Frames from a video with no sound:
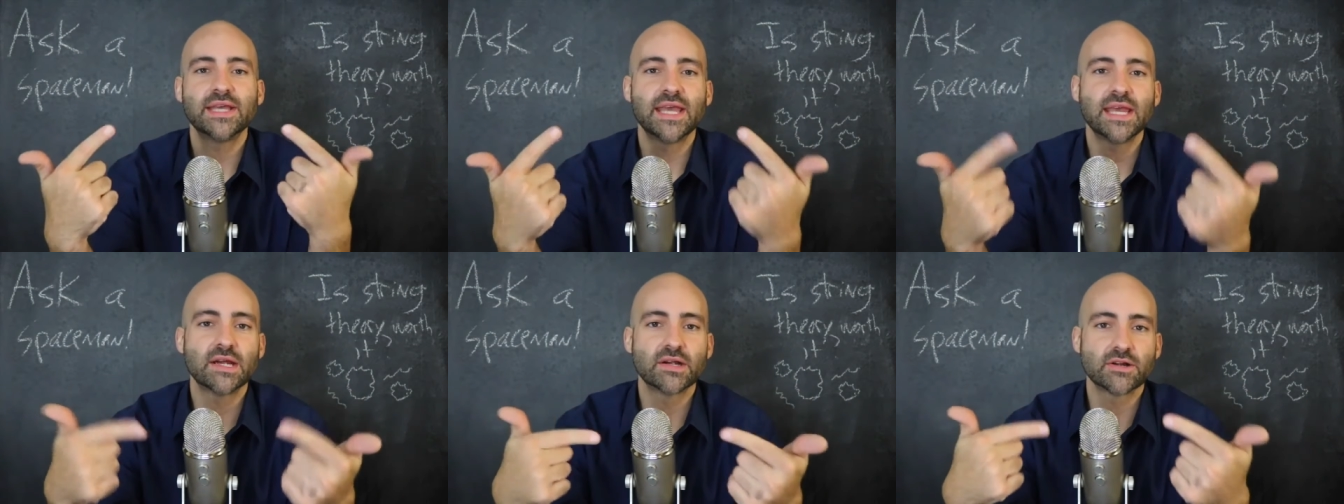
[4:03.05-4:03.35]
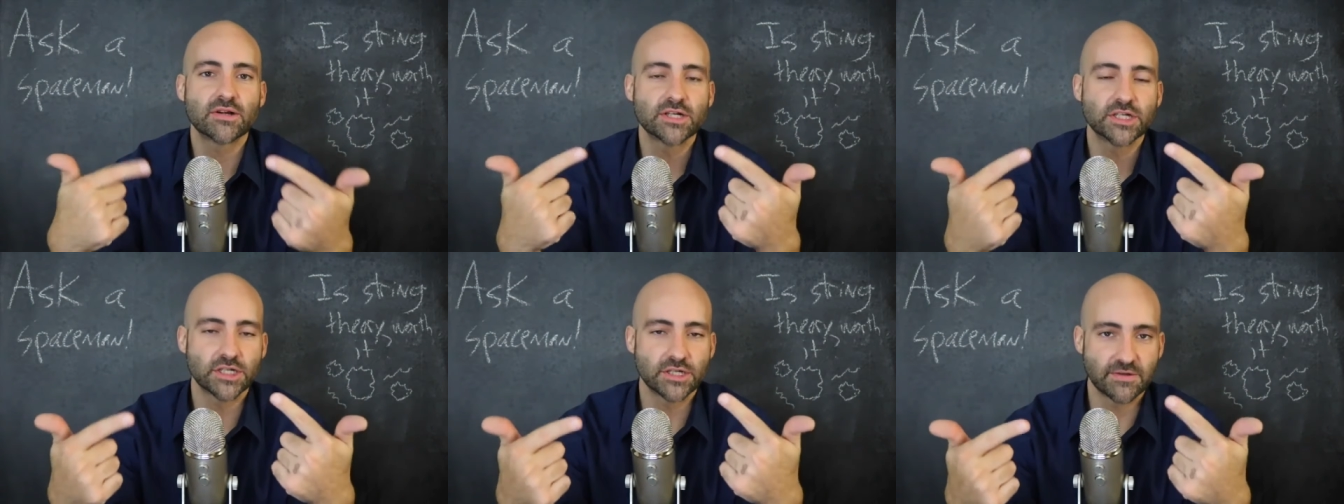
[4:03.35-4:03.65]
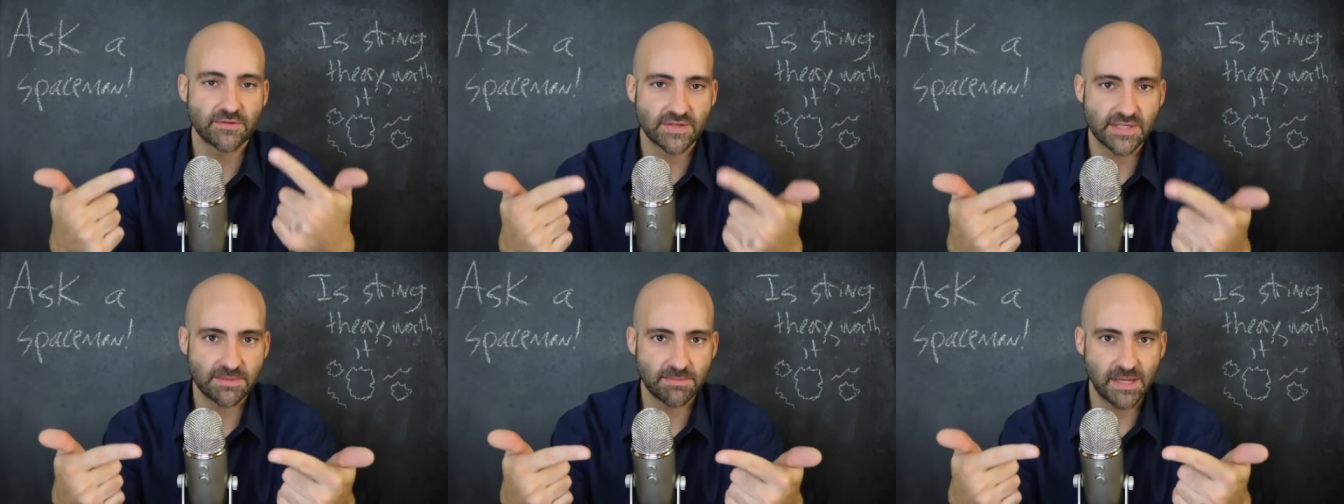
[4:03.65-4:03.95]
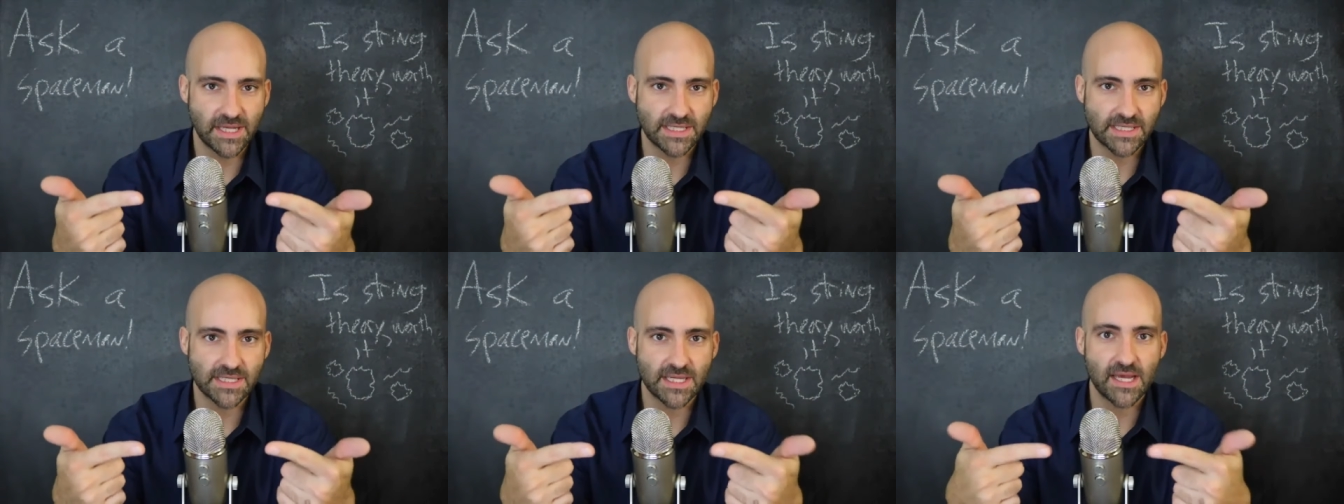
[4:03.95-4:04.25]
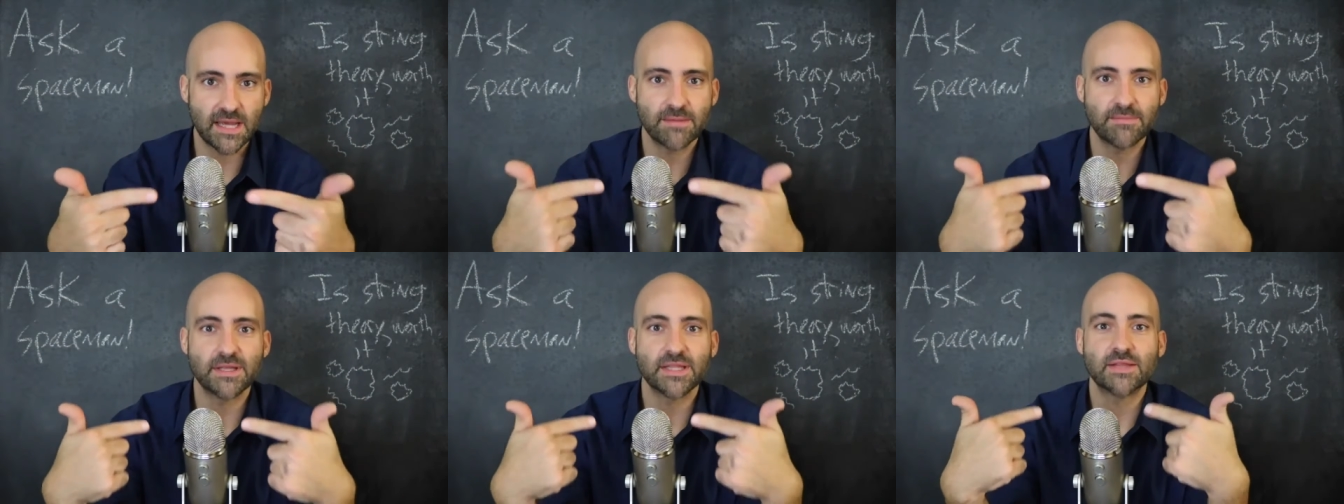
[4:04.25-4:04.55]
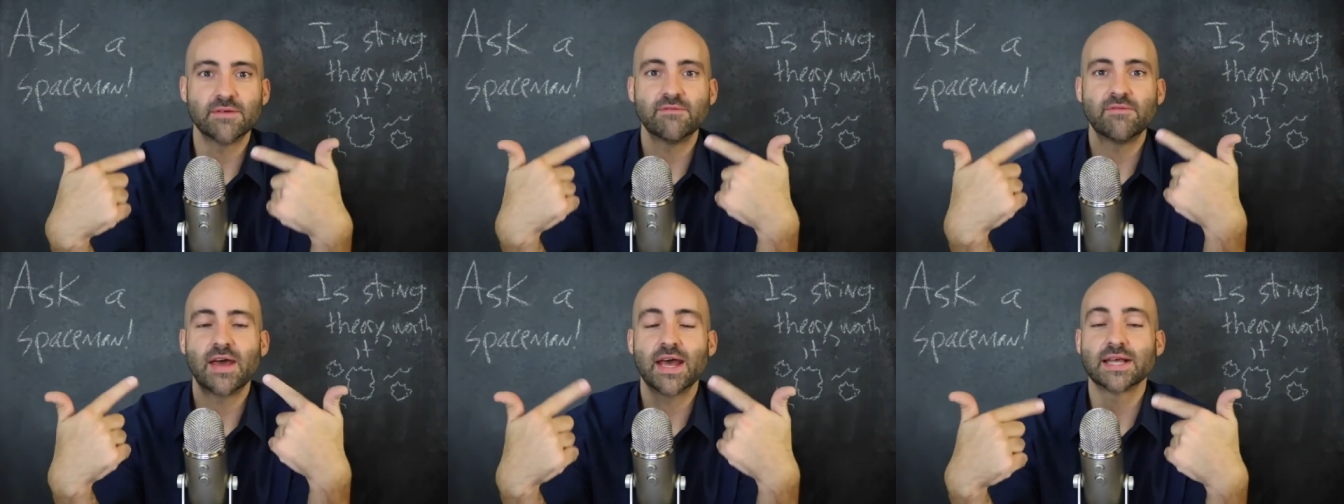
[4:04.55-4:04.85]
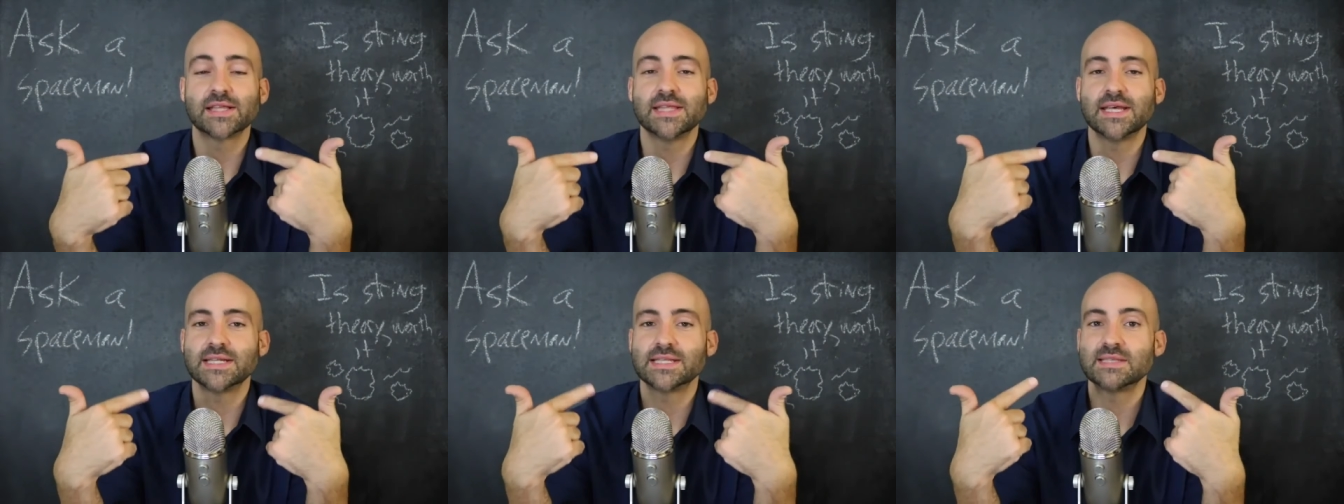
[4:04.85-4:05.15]
character of space-time and the
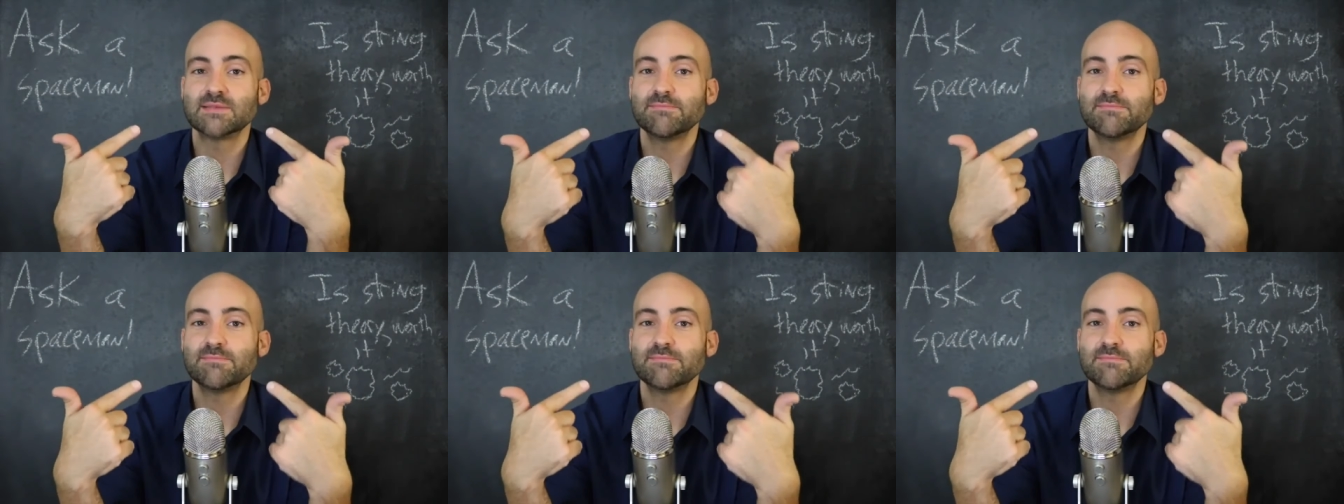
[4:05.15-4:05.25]
fact that